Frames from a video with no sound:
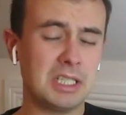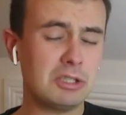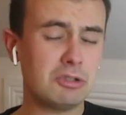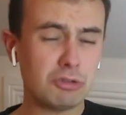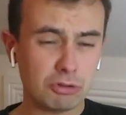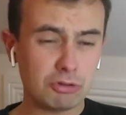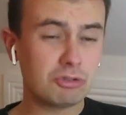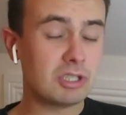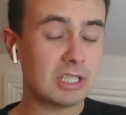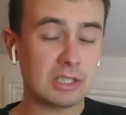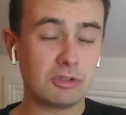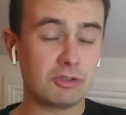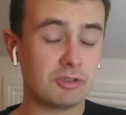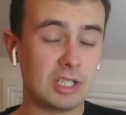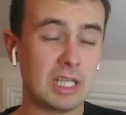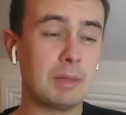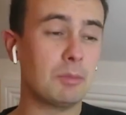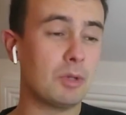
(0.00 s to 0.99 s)
It just
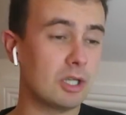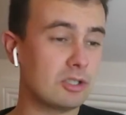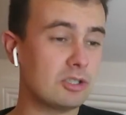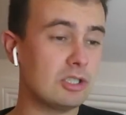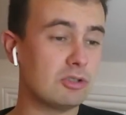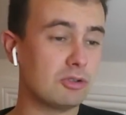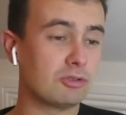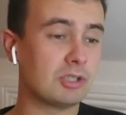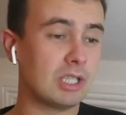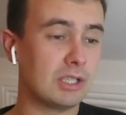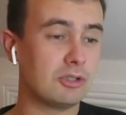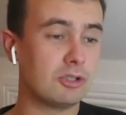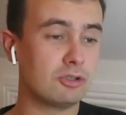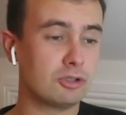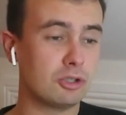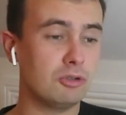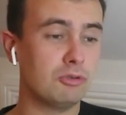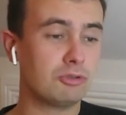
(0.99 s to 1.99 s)
didn't seem like she just had
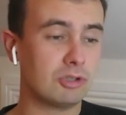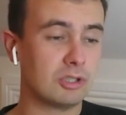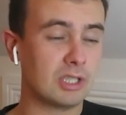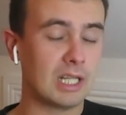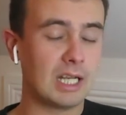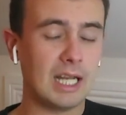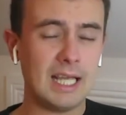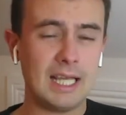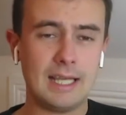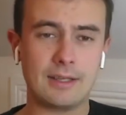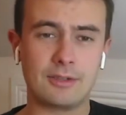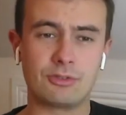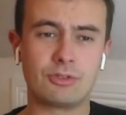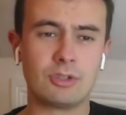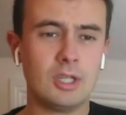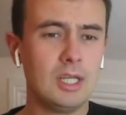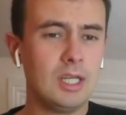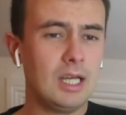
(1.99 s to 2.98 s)
the juice in the
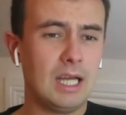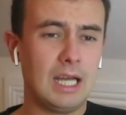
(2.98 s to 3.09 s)
legs.